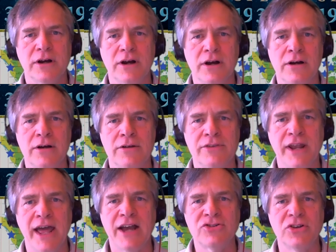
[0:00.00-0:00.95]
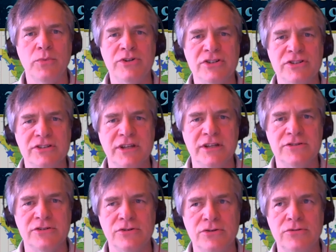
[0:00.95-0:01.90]
that actually we just need
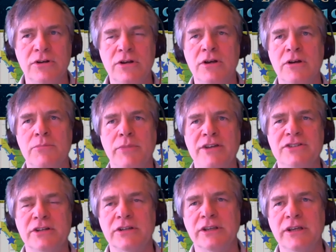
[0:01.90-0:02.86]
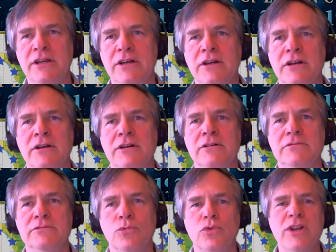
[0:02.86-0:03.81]
to basically
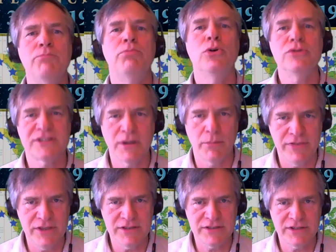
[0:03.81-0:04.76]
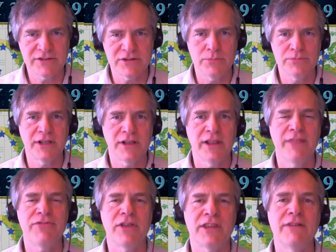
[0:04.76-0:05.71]
reboot some of these systems and
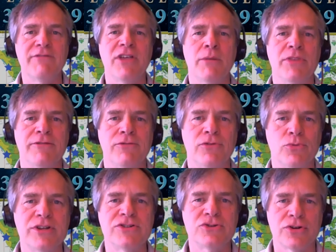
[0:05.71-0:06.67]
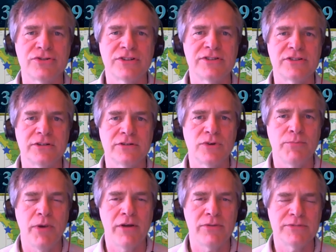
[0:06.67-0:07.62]
give them the resources to
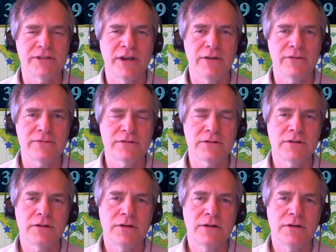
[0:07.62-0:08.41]
repair themselves?